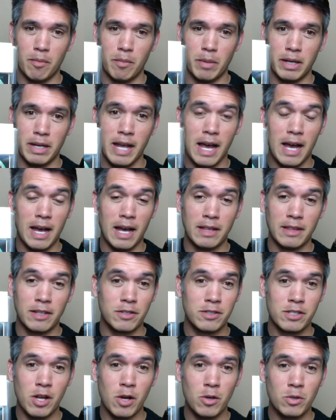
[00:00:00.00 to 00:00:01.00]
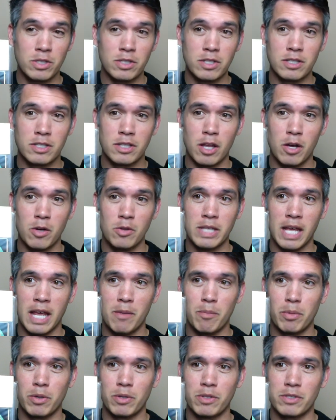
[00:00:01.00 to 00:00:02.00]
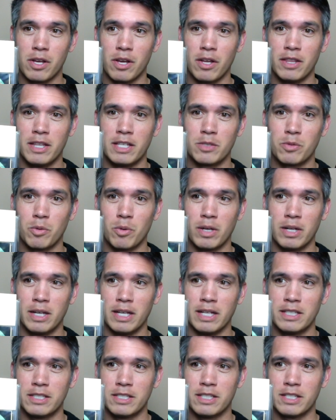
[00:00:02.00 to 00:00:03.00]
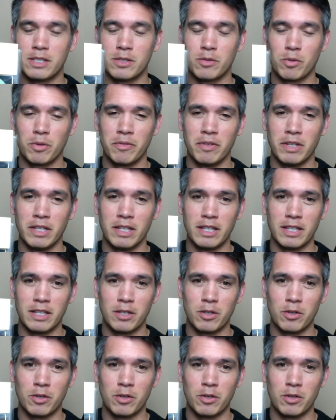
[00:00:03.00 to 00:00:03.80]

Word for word: But yeah, there's no slow tape pulls on this one. It's just revealing the